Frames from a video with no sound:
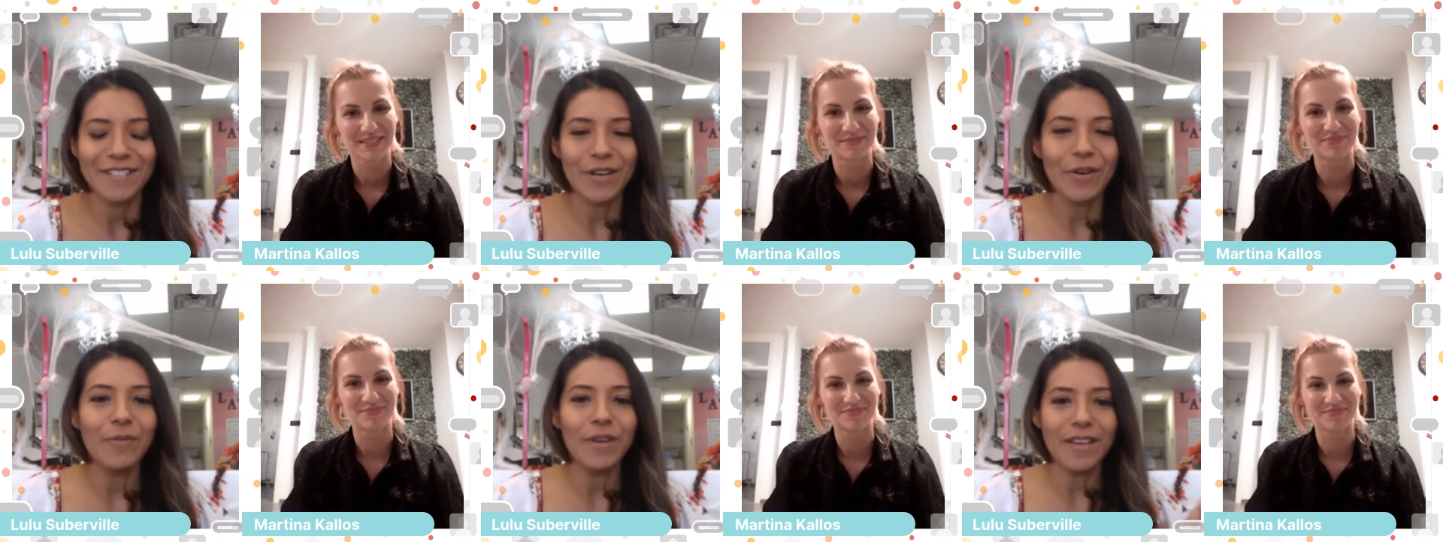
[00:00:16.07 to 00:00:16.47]

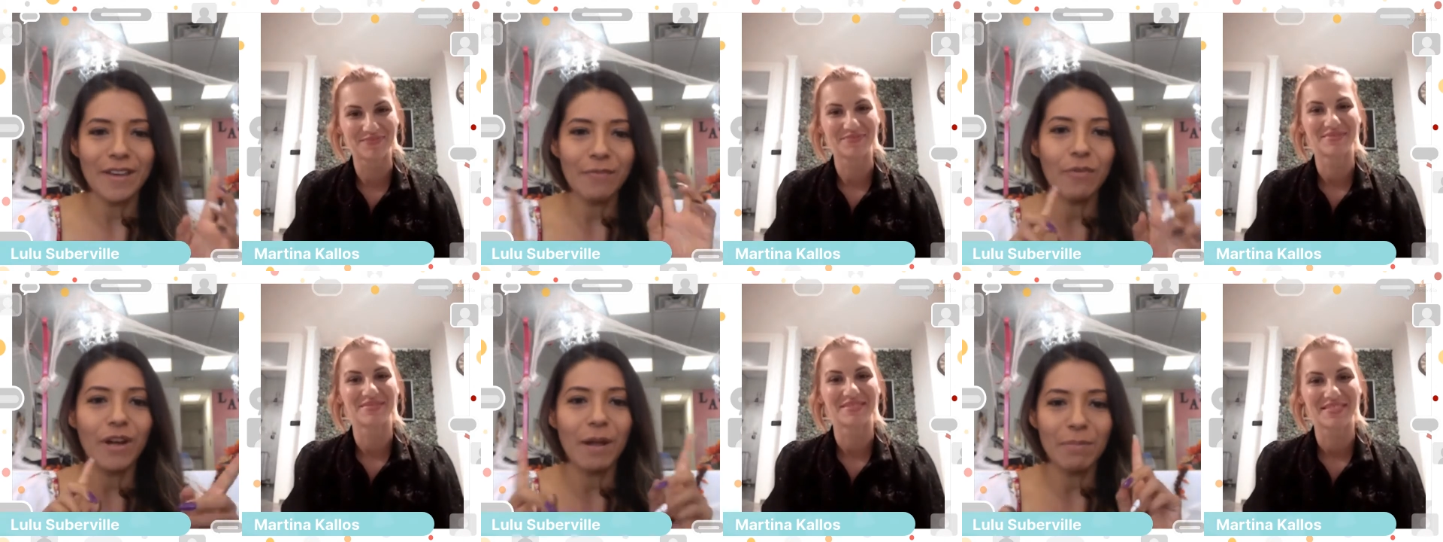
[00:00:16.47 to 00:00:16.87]
Speaker 1: So
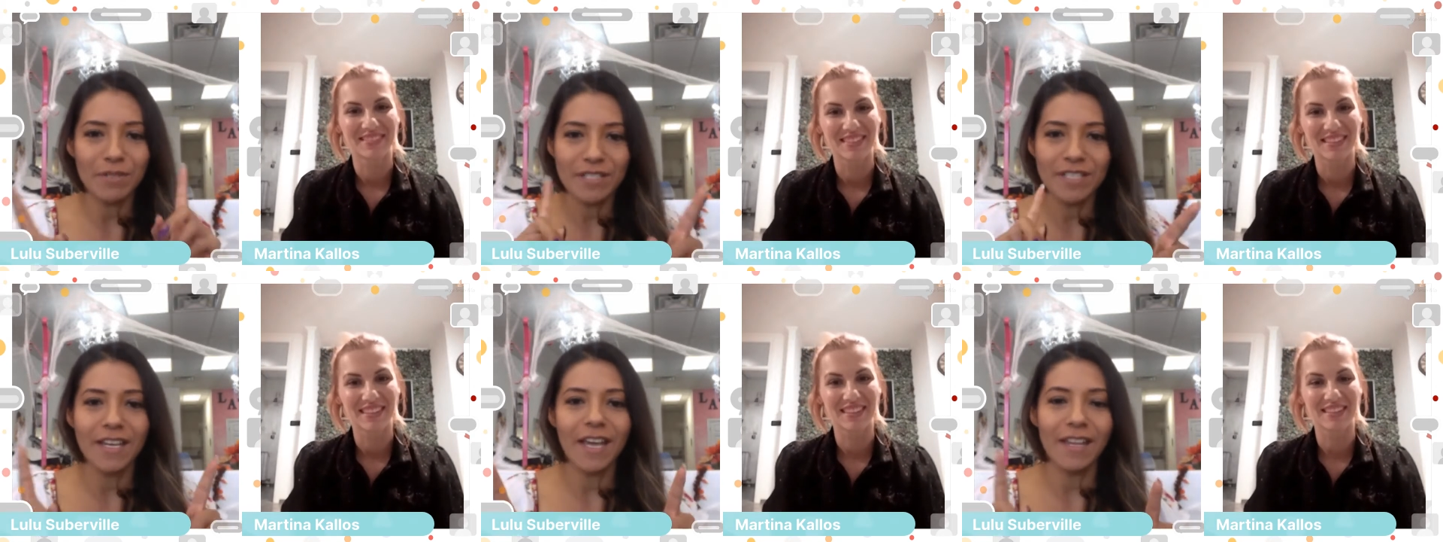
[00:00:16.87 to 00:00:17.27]
we were
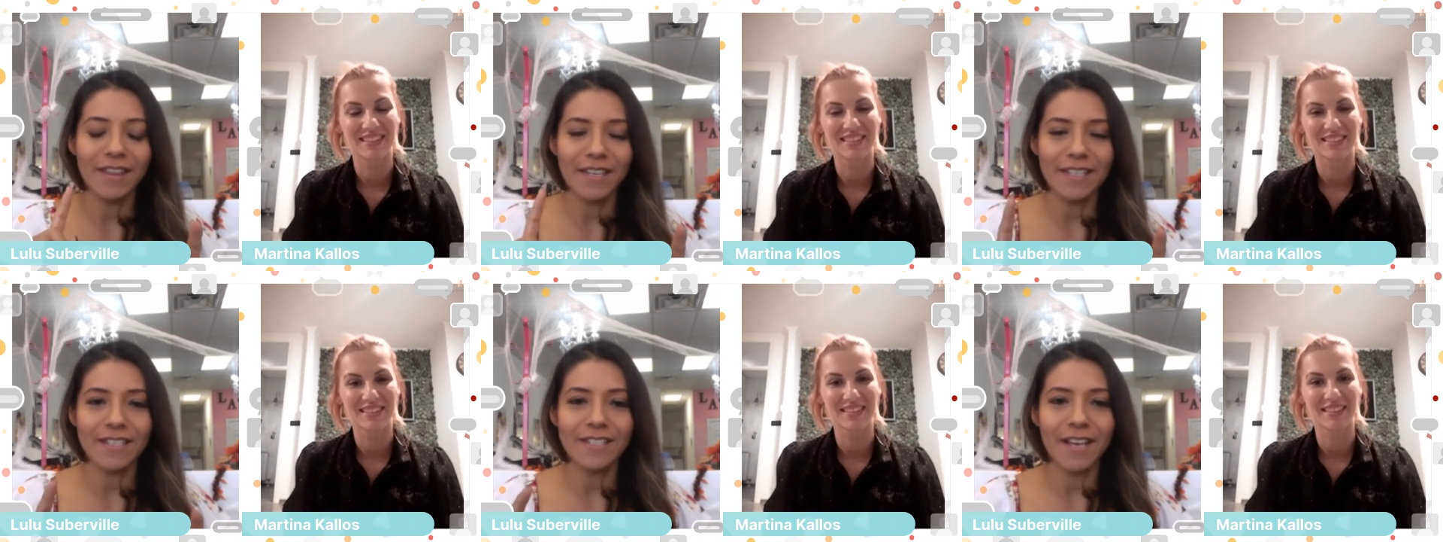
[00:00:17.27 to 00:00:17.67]
able to
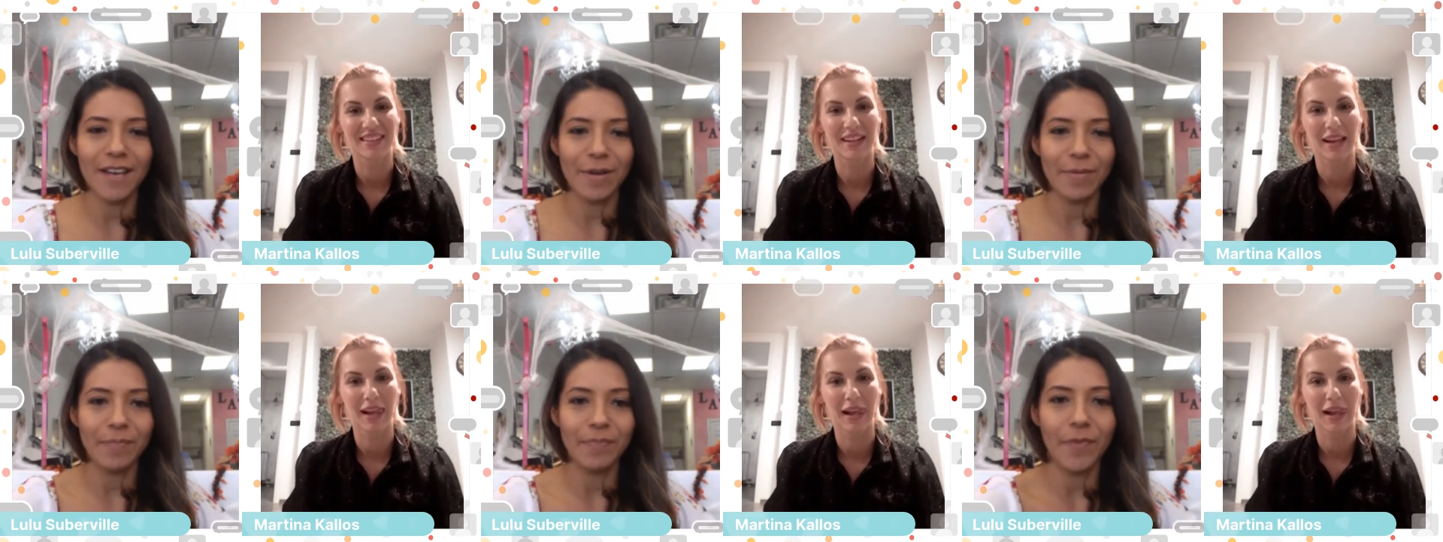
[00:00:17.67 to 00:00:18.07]
get this
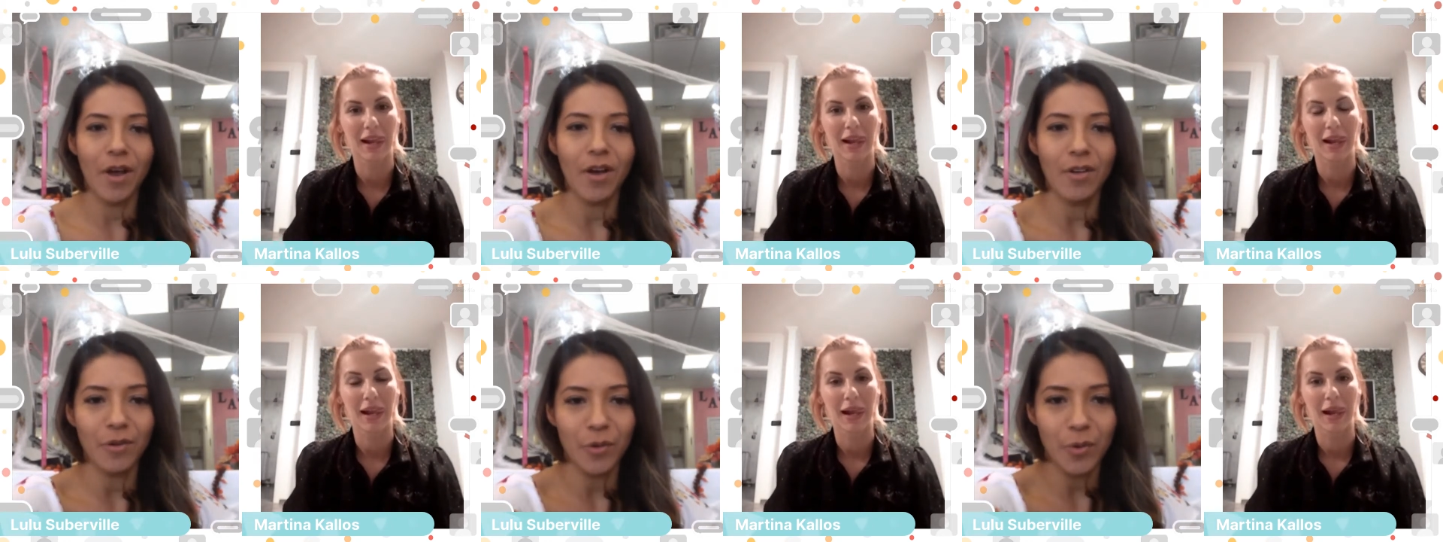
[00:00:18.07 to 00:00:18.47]

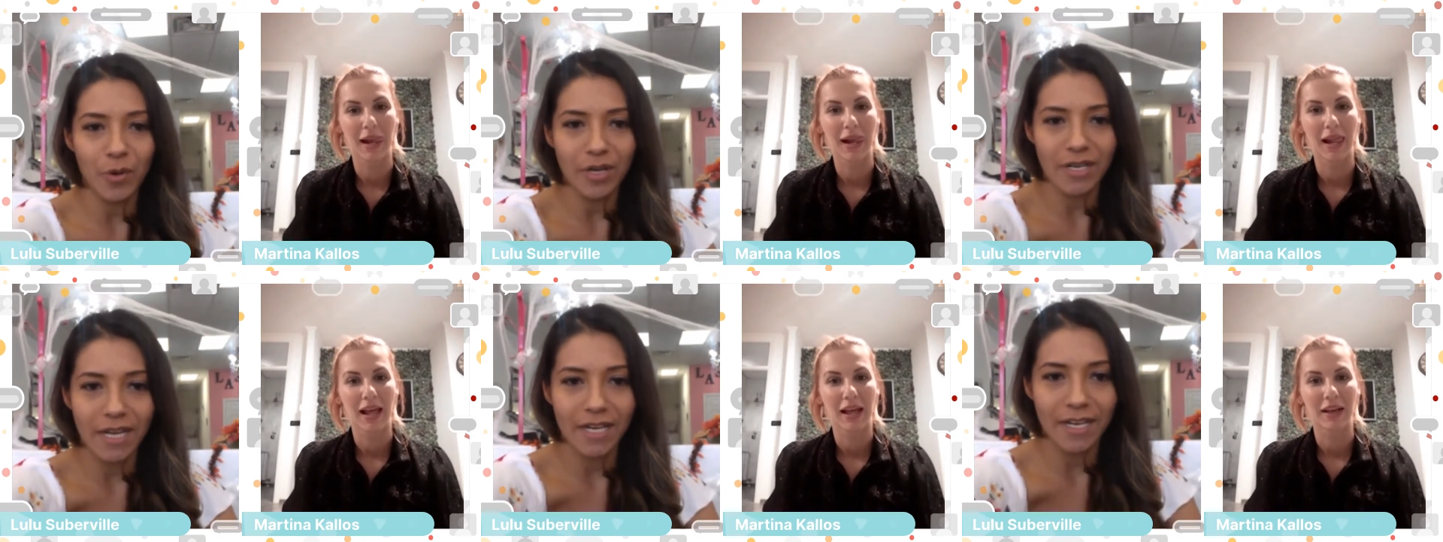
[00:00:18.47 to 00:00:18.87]
all
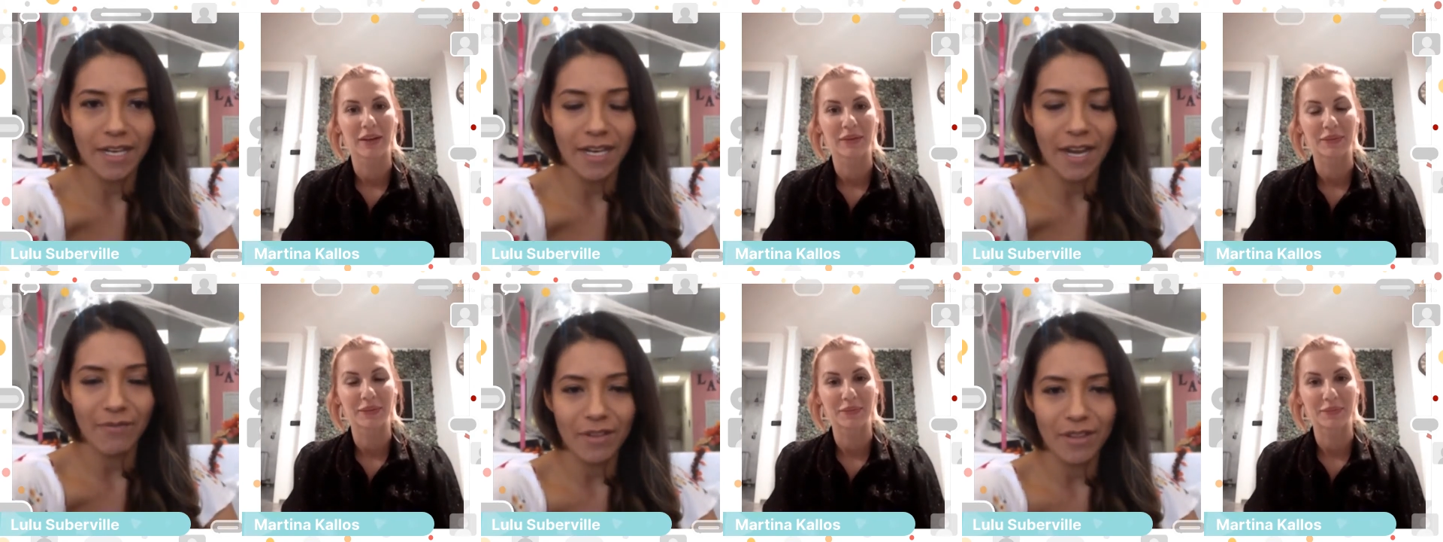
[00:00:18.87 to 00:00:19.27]

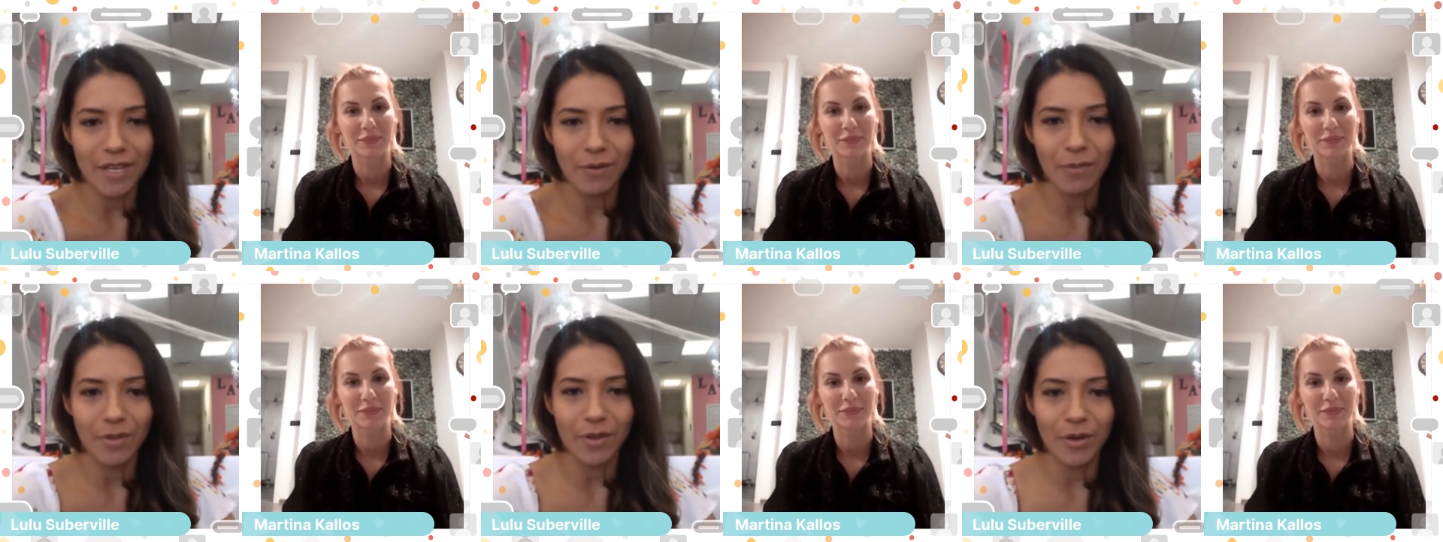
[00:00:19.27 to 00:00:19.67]
coordinated and
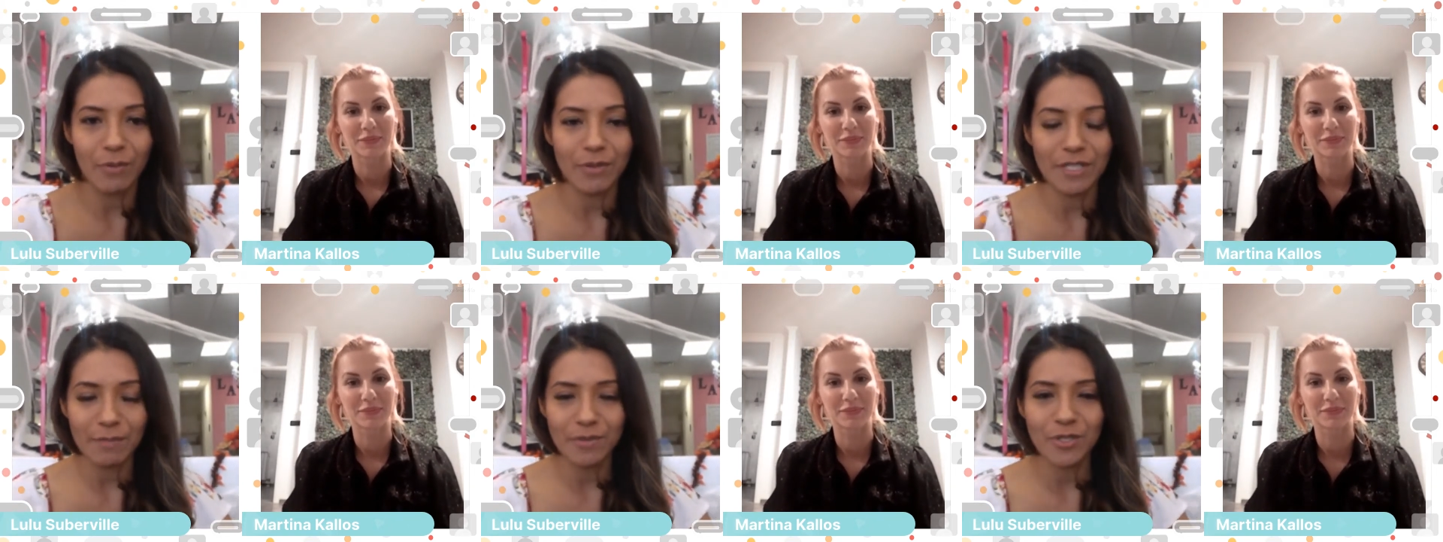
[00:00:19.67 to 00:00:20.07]
everything with
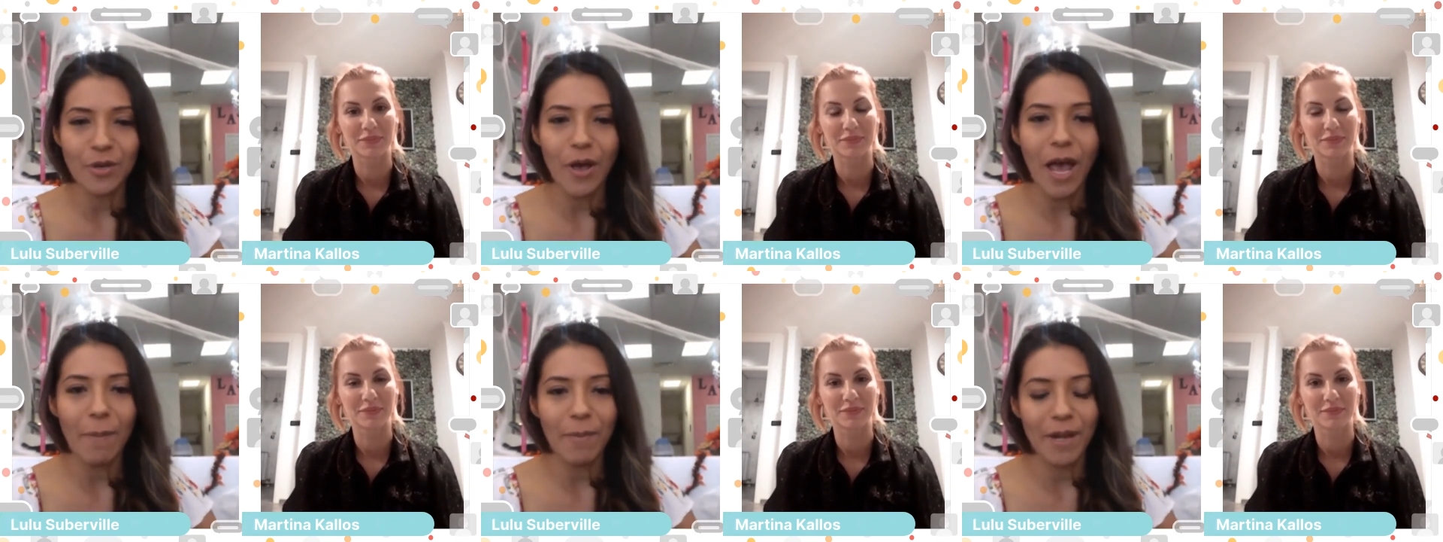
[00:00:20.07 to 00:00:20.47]
her, which I'm
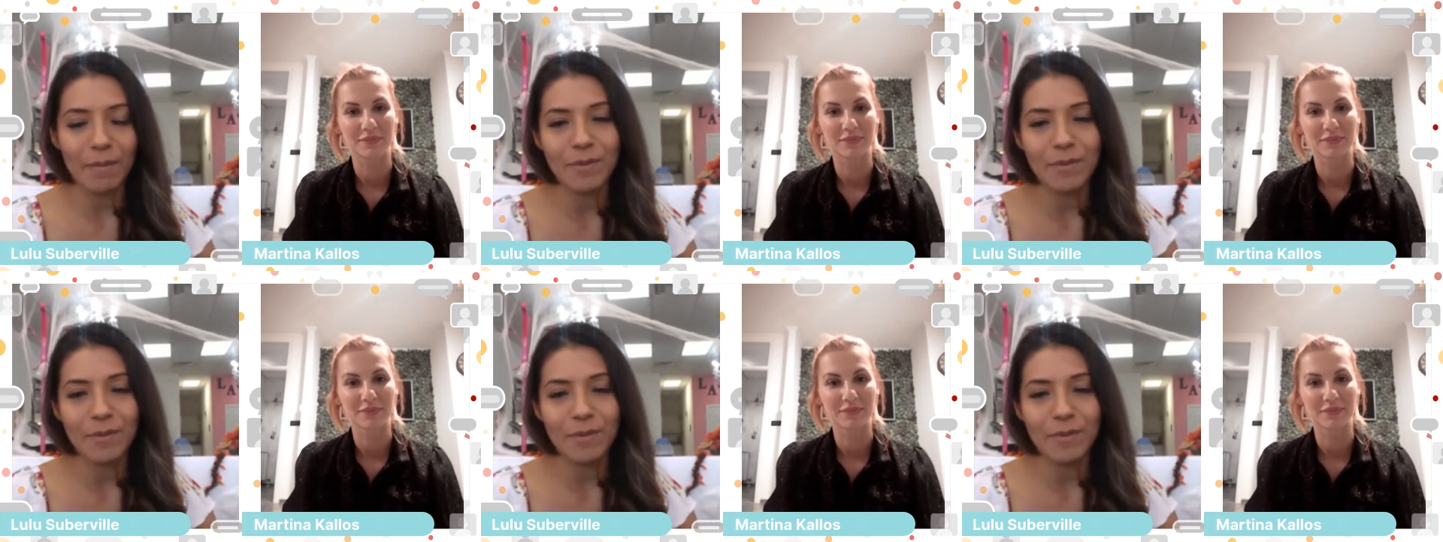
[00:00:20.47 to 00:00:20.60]
so happy.